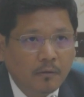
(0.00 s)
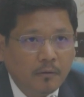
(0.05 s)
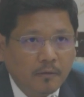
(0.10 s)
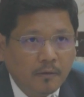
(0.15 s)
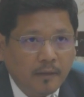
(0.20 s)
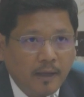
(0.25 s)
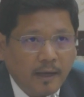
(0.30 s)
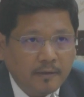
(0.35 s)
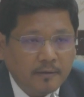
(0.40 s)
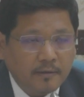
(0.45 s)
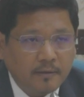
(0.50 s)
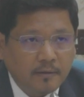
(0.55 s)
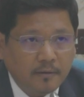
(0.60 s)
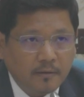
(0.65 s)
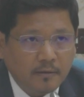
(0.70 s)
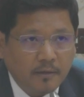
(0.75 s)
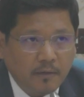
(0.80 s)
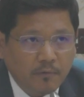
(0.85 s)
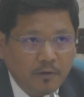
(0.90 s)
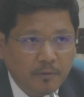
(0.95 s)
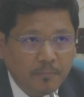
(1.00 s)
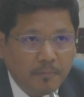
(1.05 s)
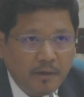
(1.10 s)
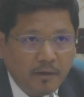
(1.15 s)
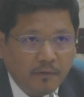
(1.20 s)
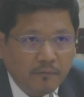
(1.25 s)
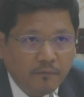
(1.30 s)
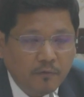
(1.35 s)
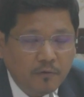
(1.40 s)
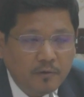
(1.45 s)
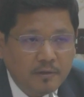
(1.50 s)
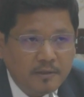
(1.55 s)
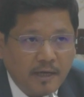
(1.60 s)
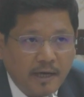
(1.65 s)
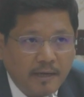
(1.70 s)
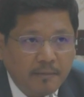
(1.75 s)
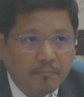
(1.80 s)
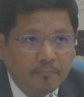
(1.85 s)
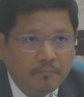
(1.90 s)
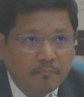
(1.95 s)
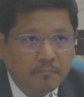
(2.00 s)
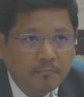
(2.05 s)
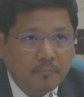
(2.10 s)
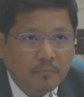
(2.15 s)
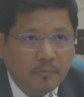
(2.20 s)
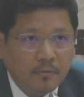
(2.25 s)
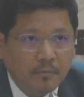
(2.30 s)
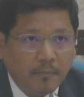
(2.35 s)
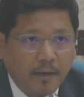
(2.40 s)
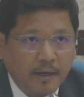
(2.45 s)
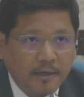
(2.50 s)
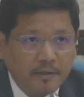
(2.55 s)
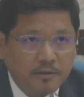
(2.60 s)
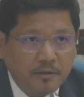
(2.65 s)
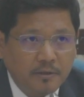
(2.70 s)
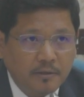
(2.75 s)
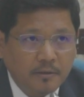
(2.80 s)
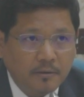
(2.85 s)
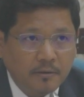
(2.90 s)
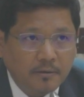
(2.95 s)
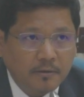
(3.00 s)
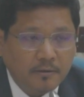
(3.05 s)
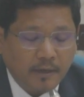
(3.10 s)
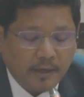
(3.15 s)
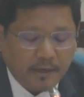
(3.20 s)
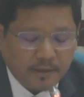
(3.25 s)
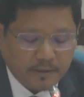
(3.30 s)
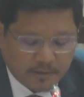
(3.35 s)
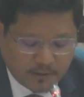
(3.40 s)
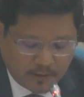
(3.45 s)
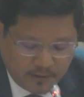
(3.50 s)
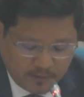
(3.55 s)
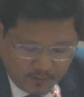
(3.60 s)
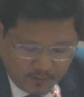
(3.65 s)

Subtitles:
that there will be a full-time managing director